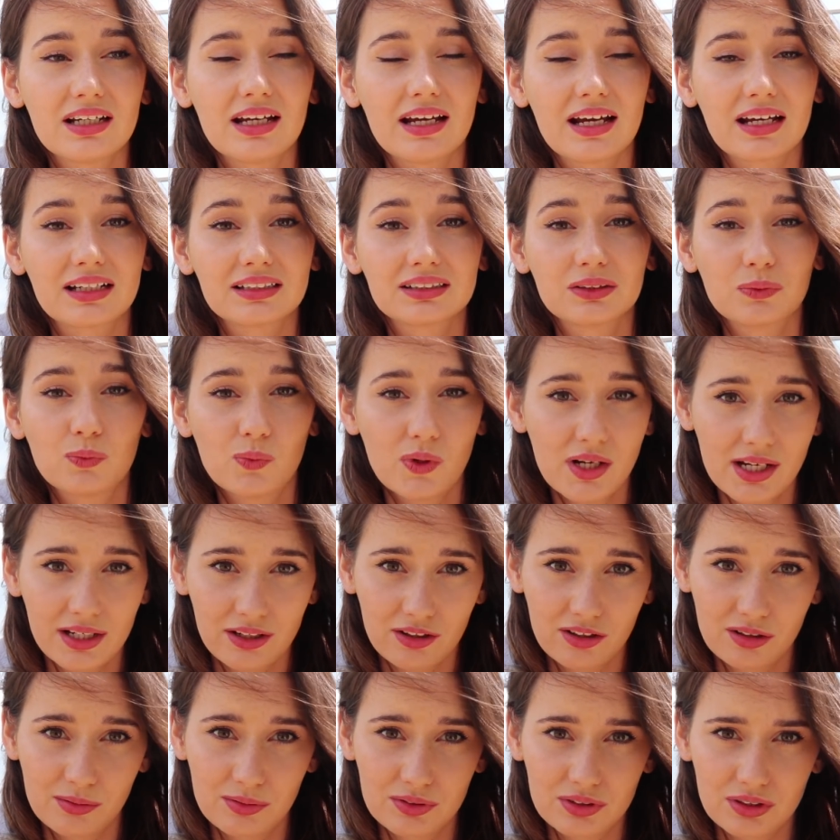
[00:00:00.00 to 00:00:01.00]
X and Y
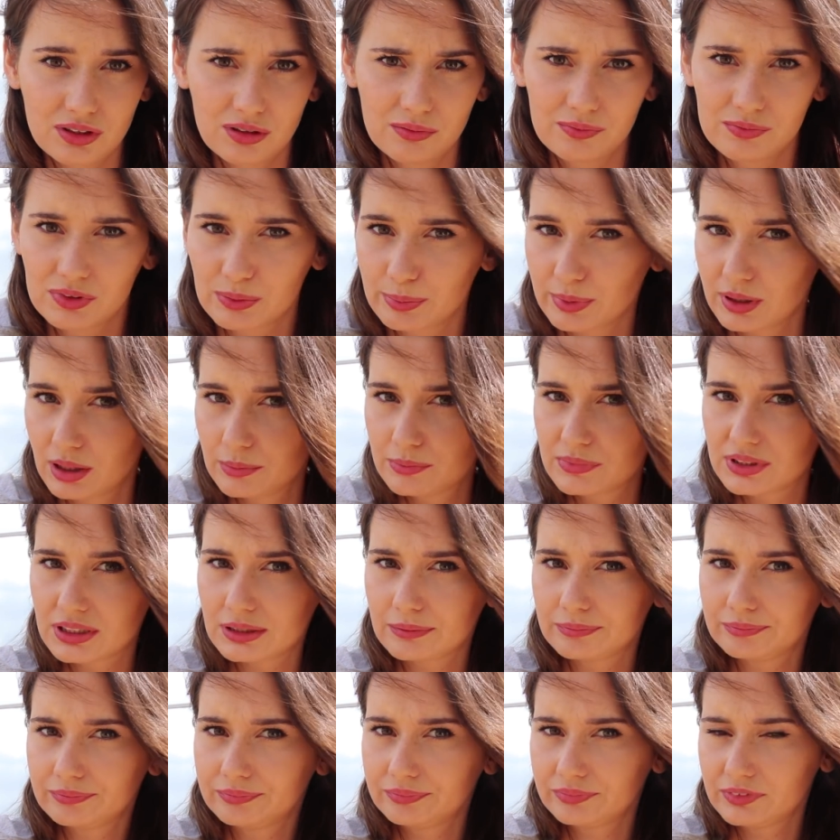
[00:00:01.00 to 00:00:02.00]
chromosome
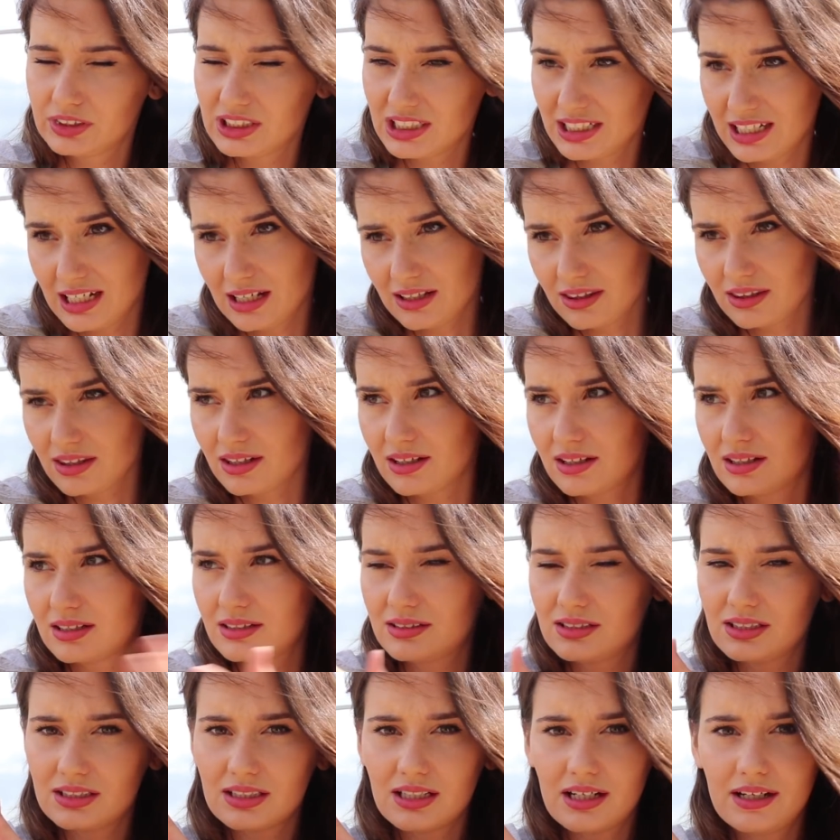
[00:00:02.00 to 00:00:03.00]
sperms to get the
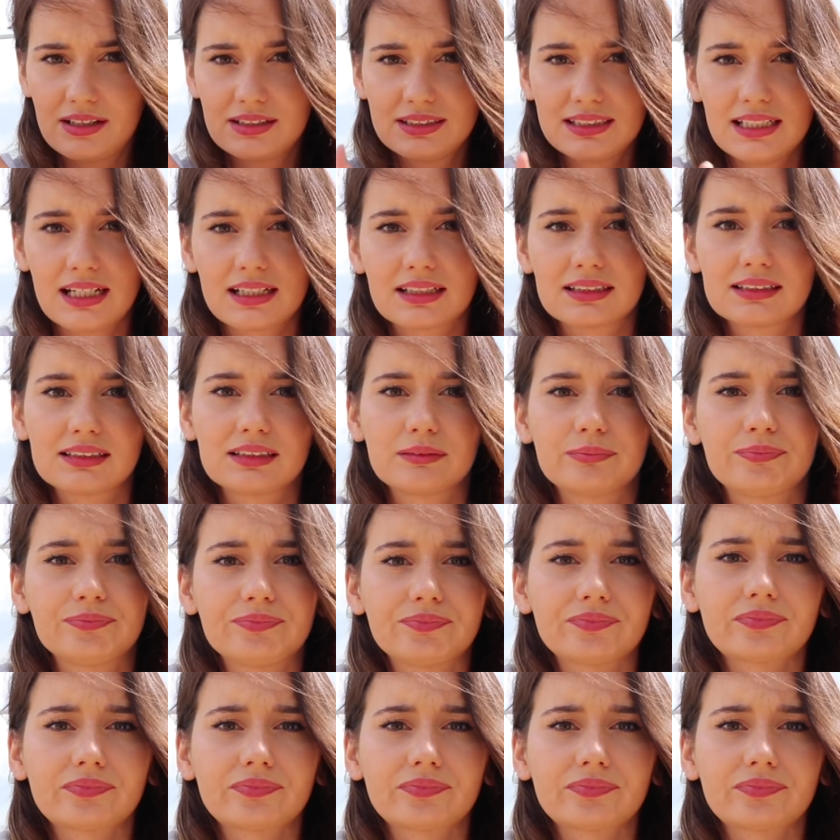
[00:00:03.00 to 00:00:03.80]
desired sex.